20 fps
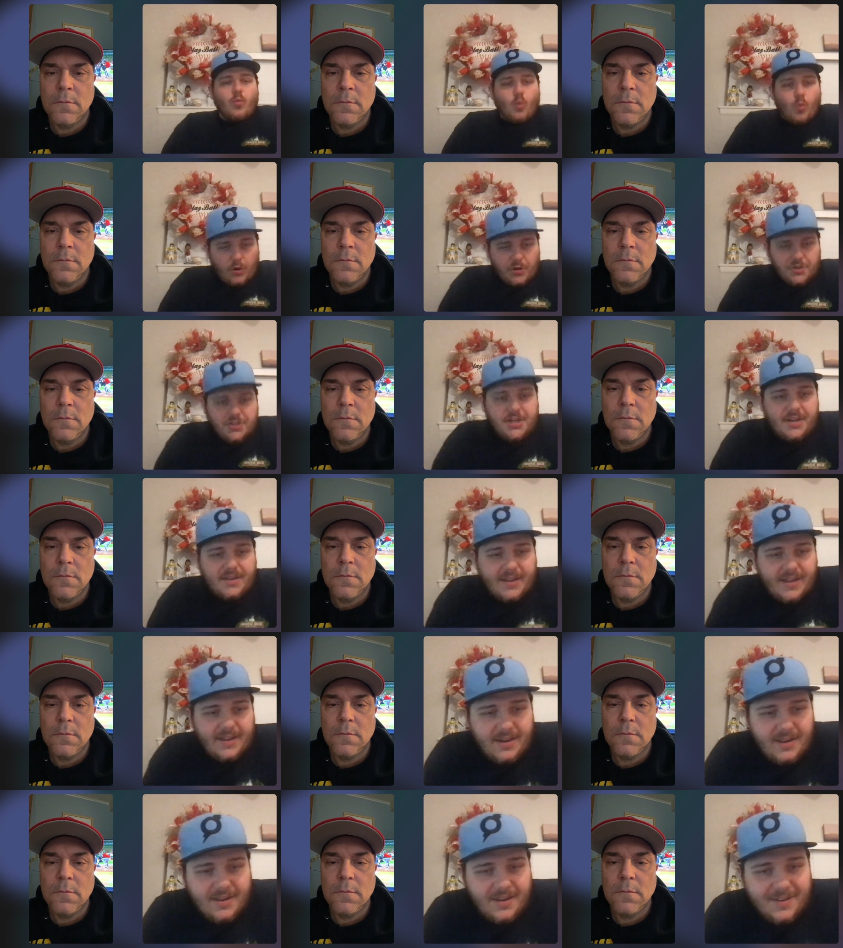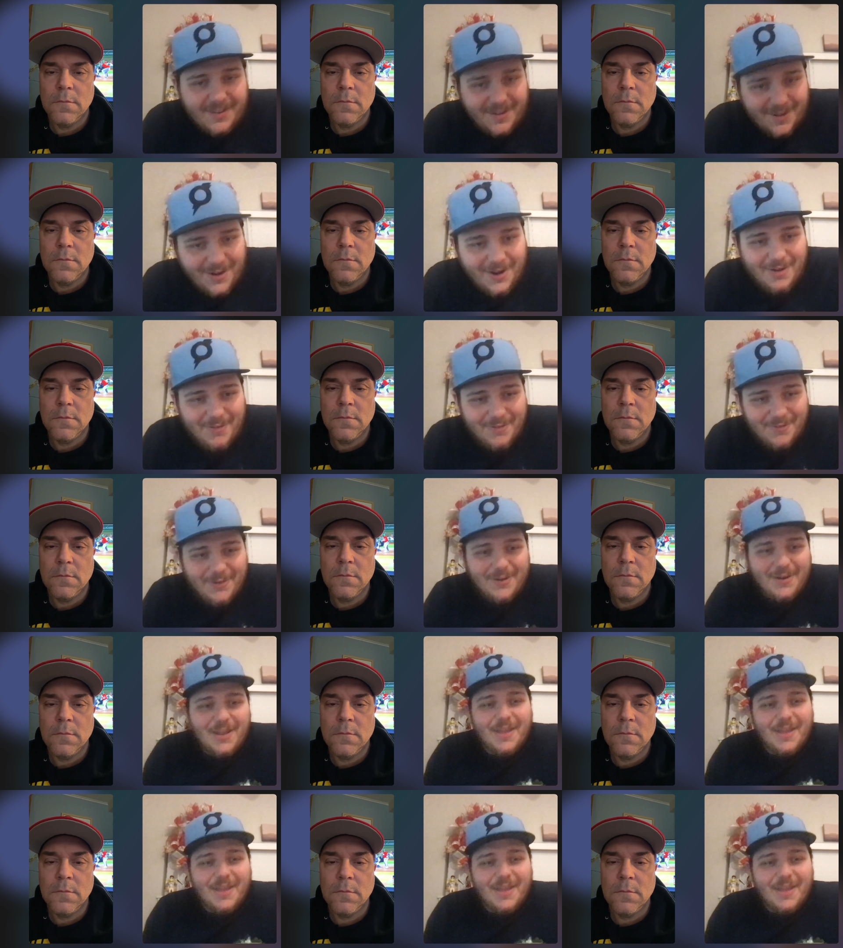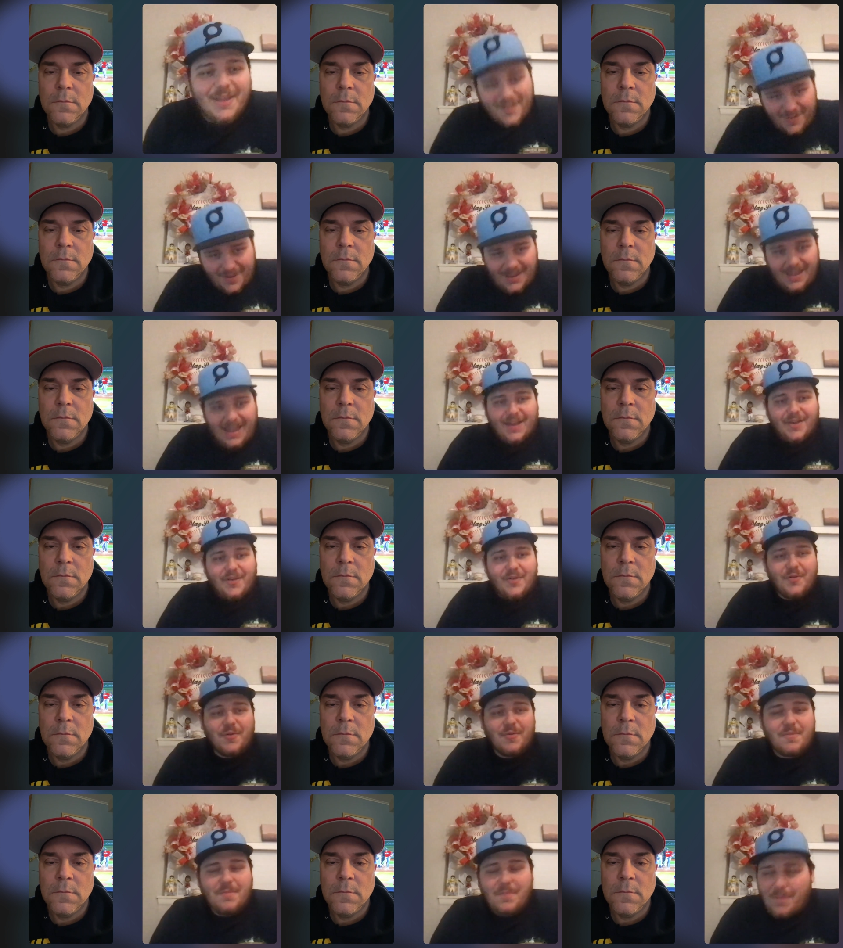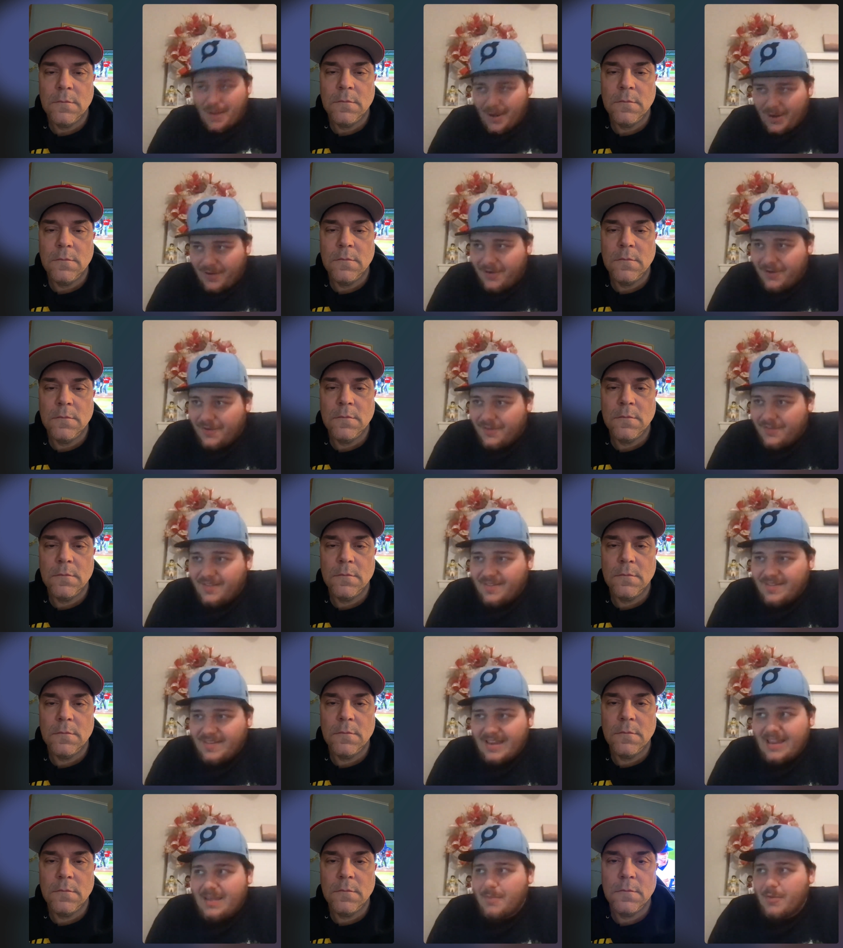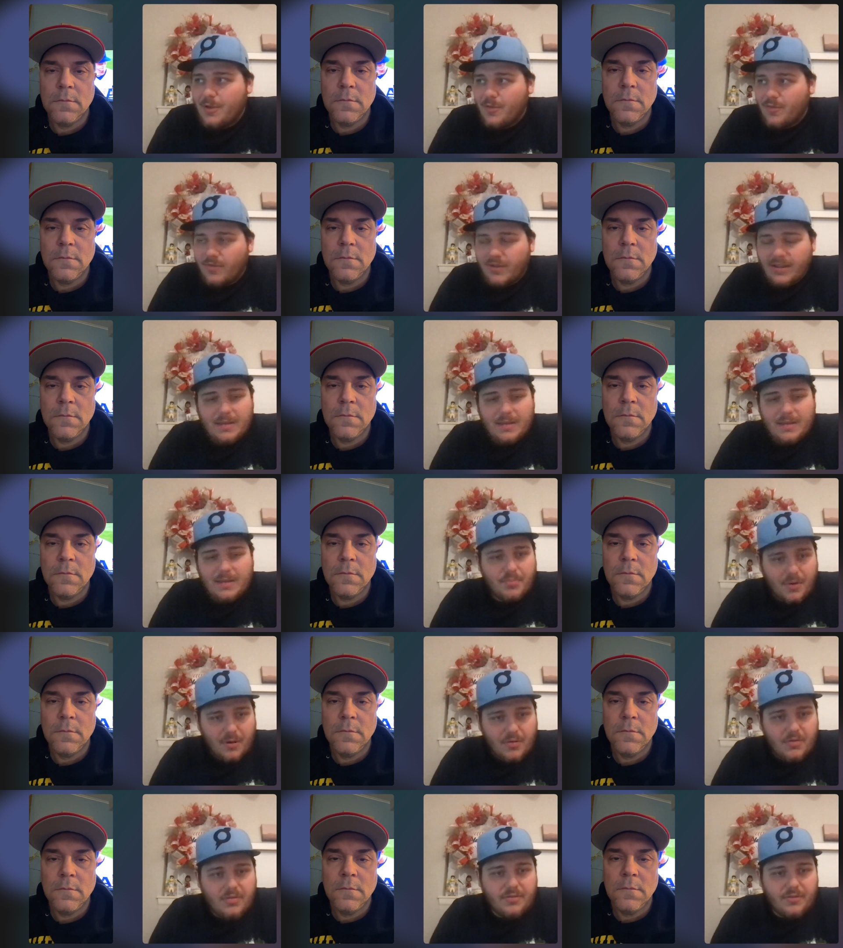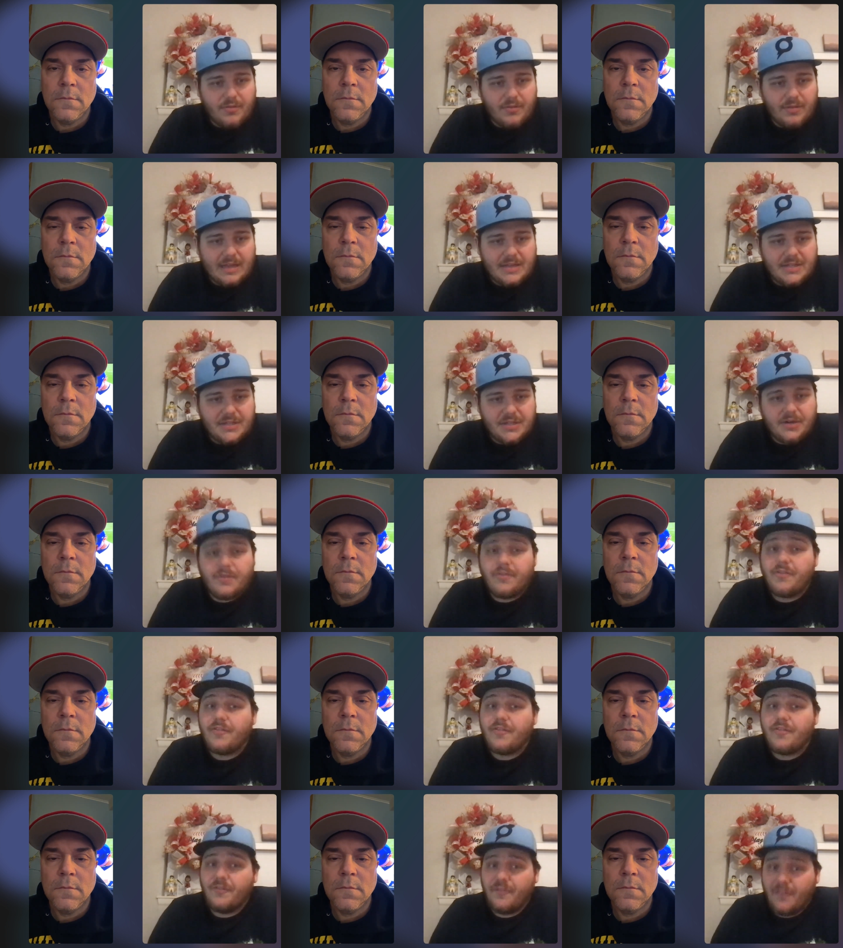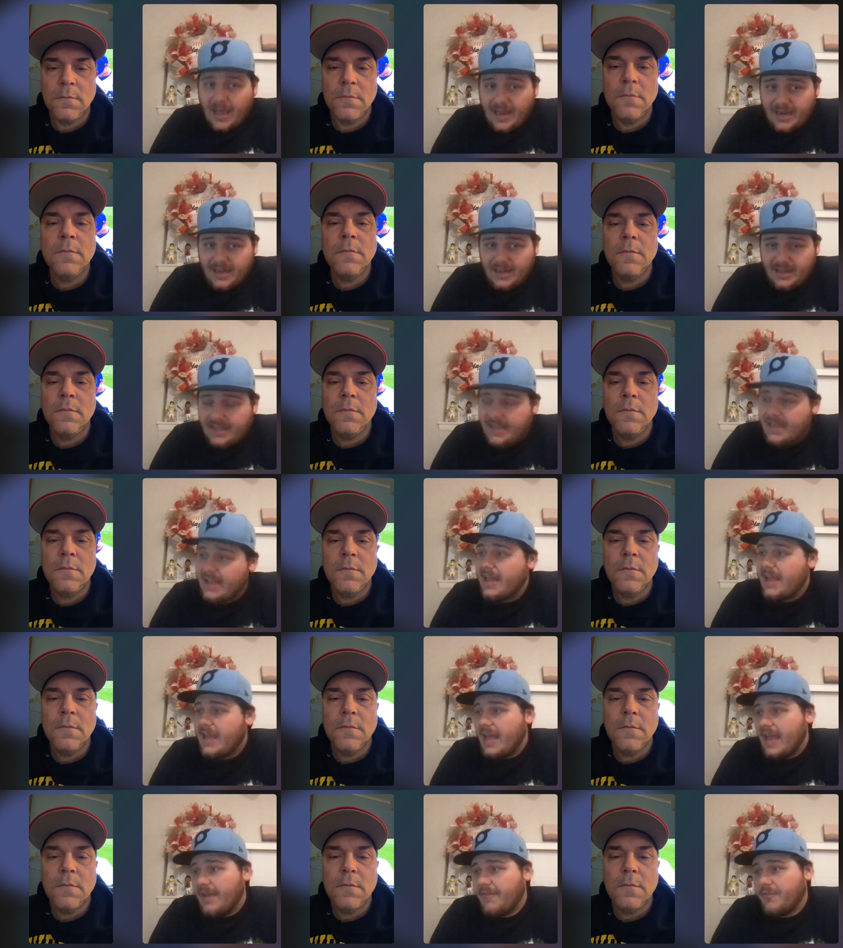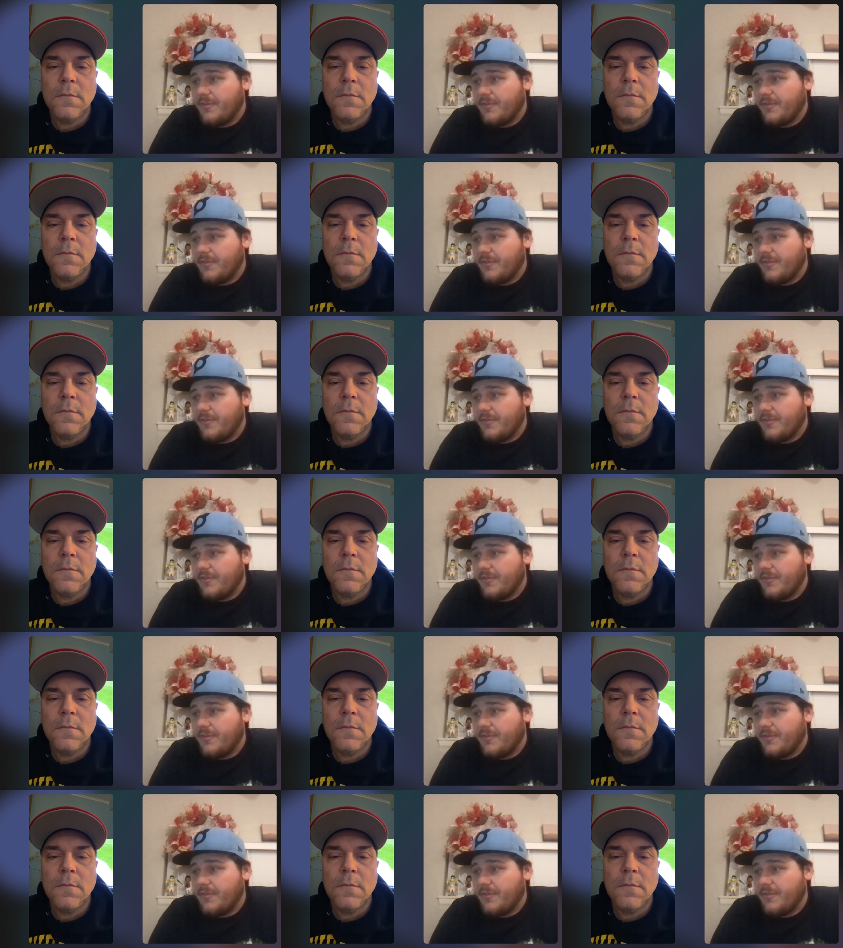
Speaker 1: Washington, to cover the Seattle Mariners, a team who really broke through last year finally